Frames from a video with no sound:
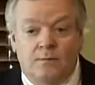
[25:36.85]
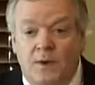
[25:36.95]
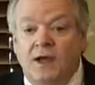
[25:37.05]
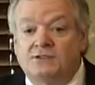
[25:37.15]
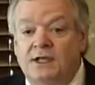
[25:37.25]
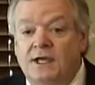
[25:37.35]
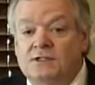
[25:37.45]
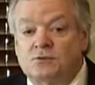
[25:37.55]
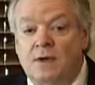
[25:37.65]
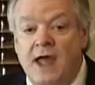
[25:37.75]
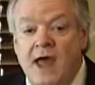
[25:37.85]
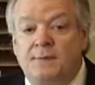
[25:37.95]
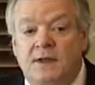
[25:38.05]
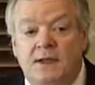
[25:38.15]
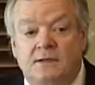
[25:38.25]
projects were
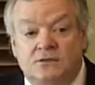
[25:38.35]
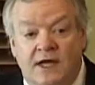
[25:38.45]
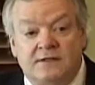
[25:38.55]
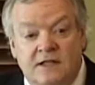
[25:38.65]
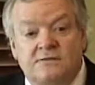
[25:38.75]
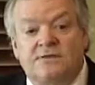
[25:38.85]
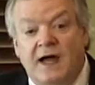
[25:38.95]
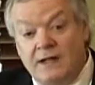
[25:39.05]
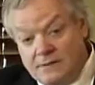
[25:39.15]
happening to identify,